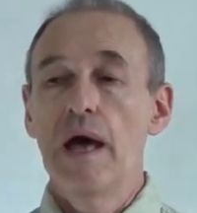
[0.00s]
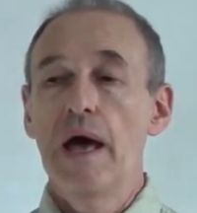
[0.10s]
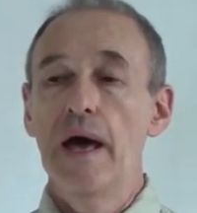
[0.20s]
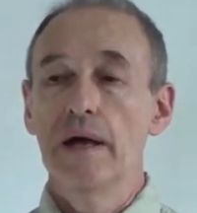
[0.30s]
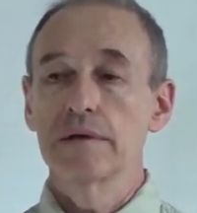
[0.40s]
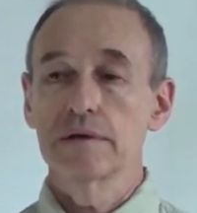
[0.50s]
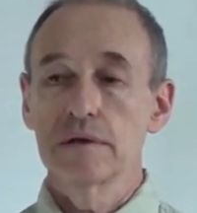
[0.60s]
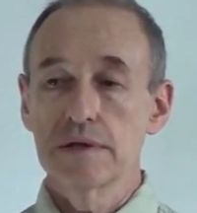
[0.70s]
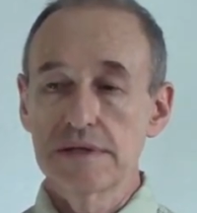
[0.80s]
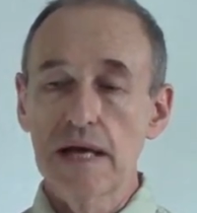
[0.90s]
And
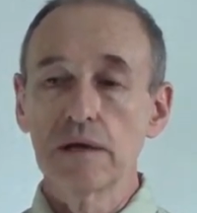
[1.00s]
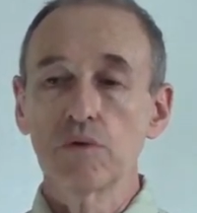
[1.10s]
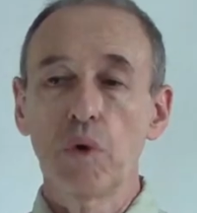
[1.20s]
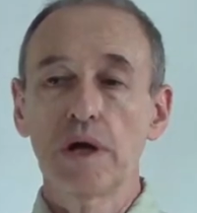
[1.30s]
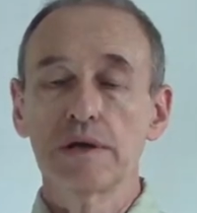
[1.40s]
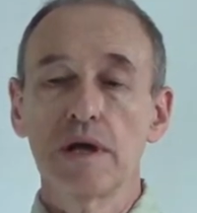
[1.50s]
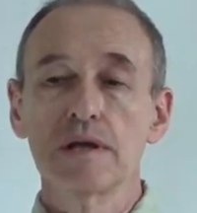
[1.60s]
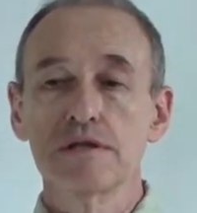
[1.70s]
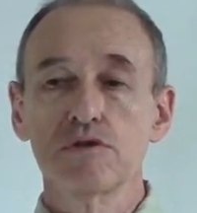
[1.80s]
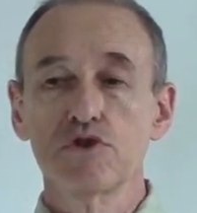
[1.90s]
the second one
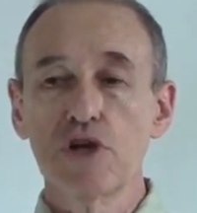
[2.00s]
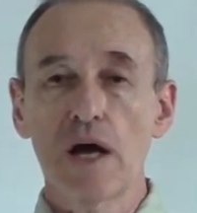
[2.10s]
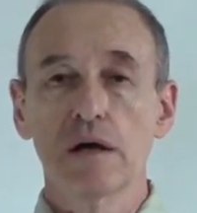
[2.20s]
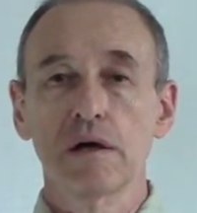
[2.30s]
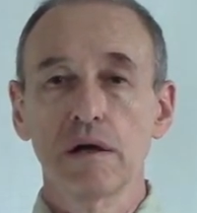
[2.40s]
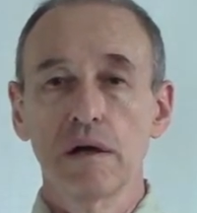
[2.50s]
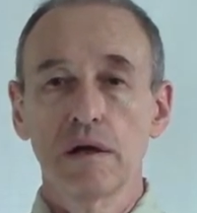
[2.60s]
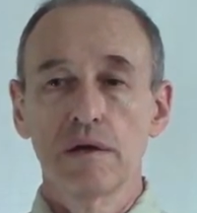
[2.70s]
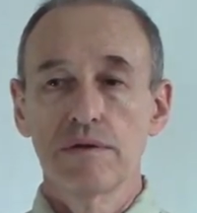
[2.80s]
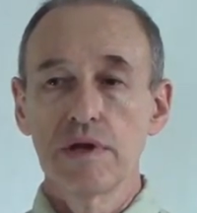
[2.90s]
is to check
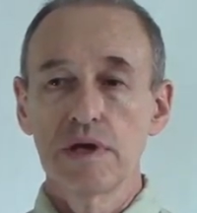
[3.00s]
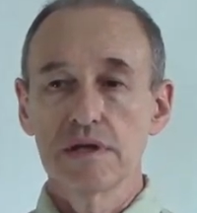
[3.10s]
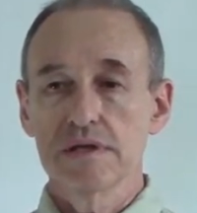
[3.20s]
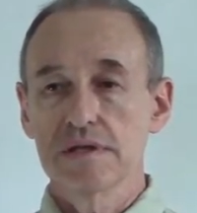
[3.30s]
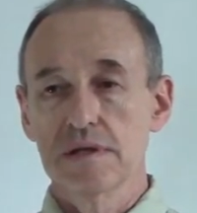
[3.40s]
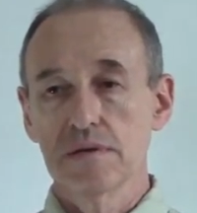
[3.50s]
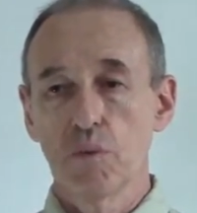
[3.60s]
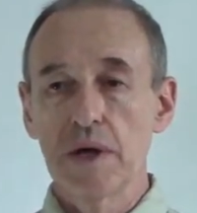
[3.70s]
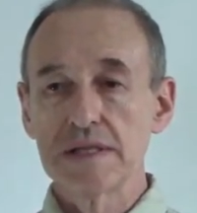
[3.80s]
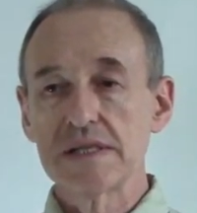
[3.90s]
these
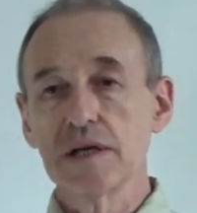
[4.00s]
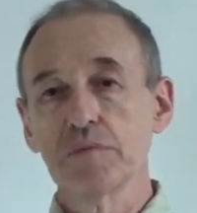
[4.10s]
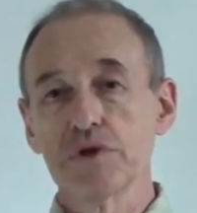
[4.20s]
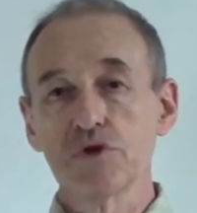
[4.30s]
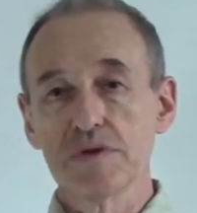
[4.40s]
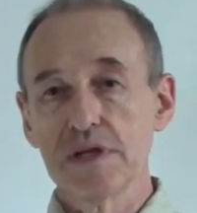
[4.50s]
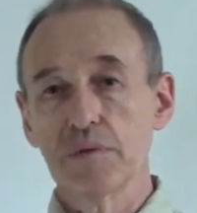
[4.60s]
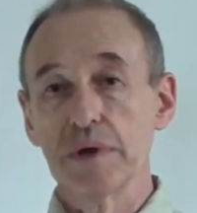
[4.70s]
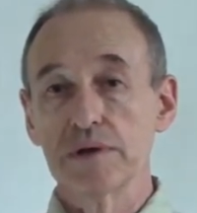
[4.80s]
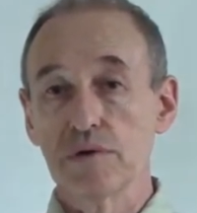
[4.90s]
one sigma, two
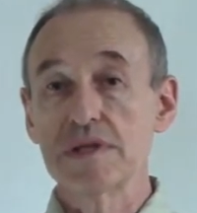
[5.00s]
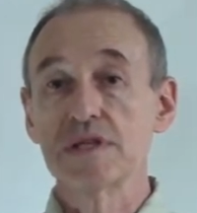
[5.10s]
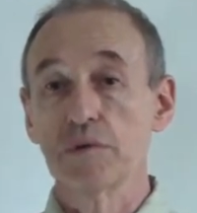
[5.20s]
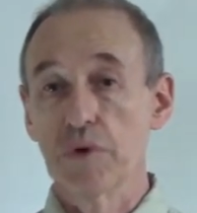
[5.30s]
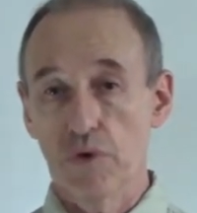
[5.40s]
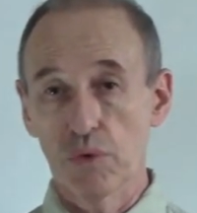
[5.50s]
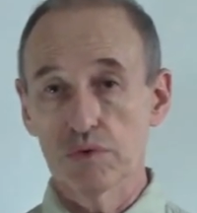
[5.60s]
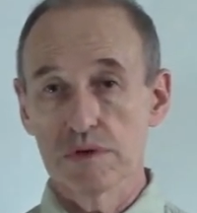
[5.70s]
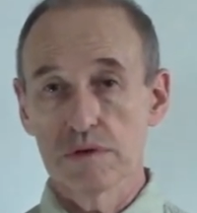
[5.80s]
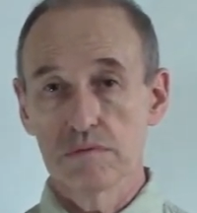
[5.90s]
sigma, and three sigma
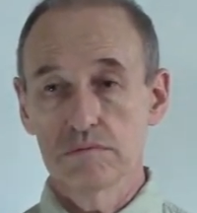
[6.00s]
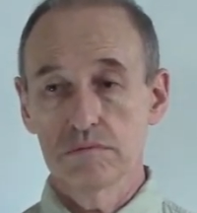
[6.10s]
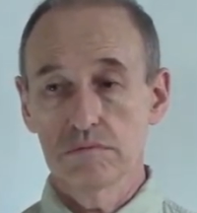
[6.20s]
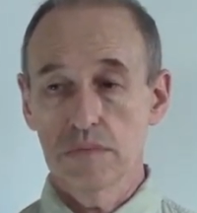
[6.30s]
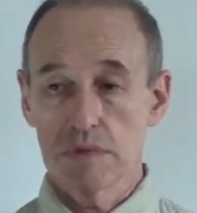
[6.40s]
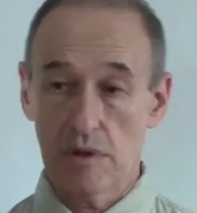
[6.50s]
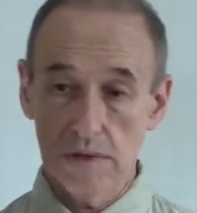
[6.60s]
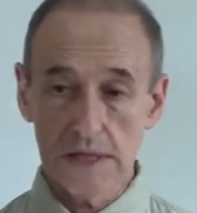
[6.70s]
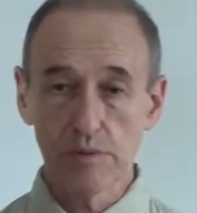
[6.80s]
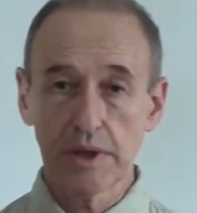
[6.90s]
rules. So
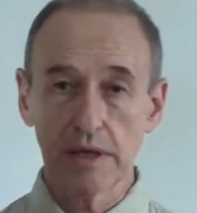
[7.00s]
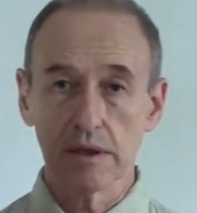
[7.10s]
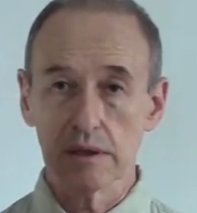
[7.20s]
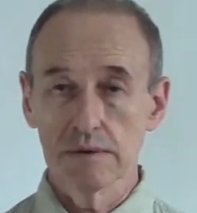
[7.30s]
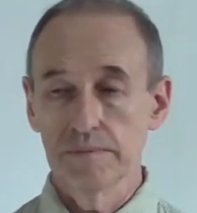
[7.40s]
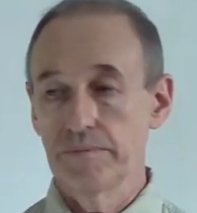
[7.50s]
that's what I did.